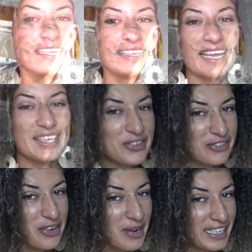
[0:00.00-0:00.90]
Thank you
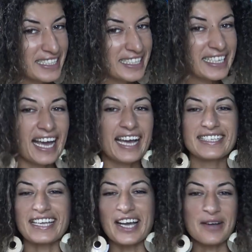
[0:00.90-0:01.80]
for watching,
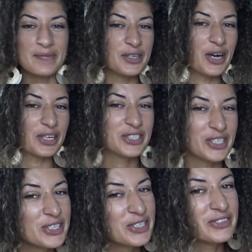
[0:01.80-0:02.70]
guys. I hope you
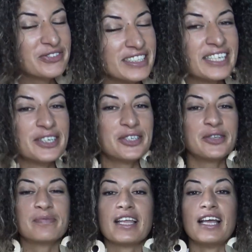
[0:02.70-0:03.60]
enjoy the
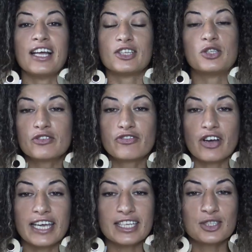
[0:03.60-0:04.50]
video. Don't
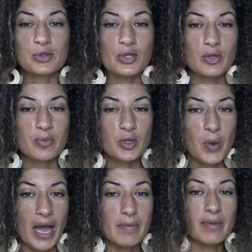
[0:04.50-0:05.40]
forget to
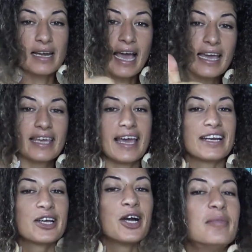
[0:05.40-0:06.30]
subscribe, like
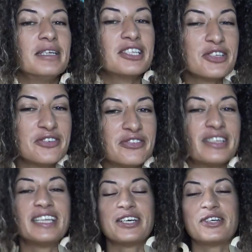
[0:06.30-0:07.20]
and comment the
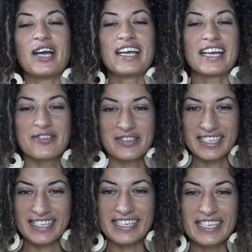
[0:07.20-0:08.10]
video, and I will
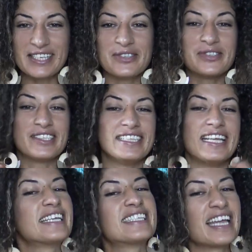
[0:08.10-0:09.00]
see you
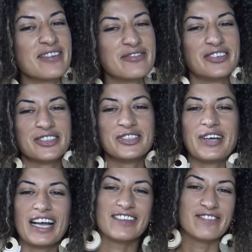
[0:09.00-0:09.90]
next time for new
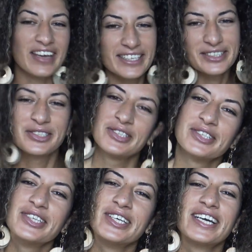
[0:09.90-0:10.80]

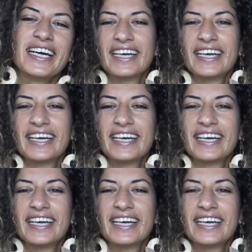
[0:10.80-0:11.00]
adventure.